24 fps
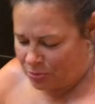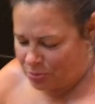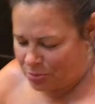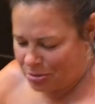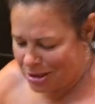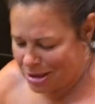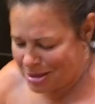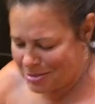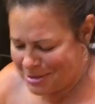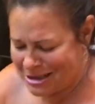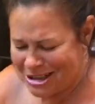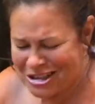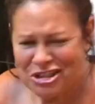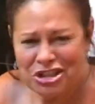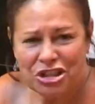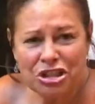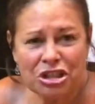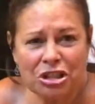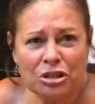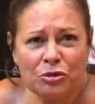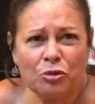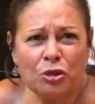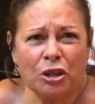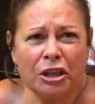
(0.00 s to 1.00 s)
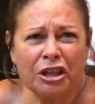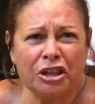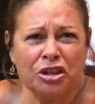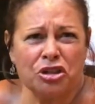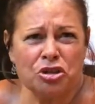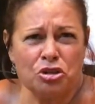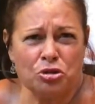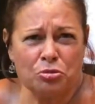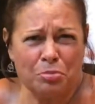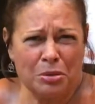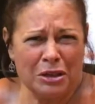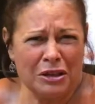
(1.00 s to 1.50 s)
pretty much didn't want to
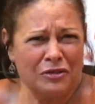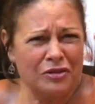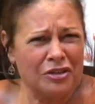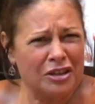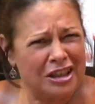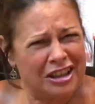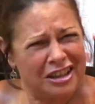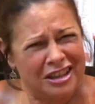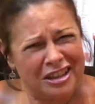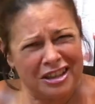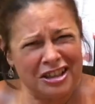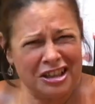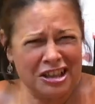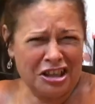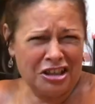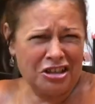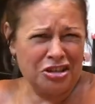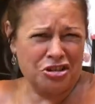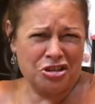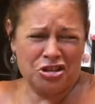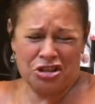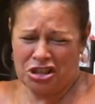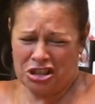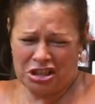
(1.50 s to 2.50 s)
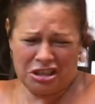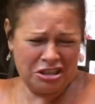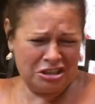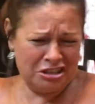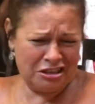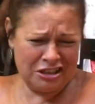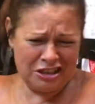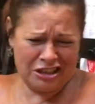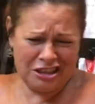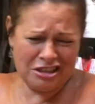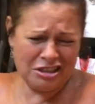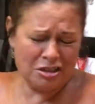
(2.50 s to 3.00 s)
do beef again tonight or chicken.
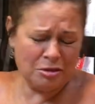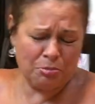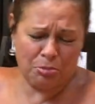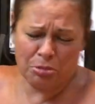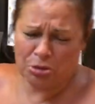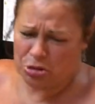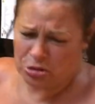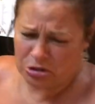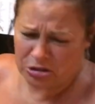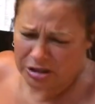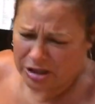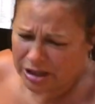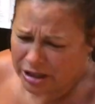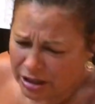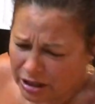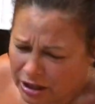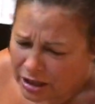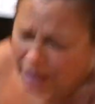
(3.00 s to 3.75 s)
It gets boring,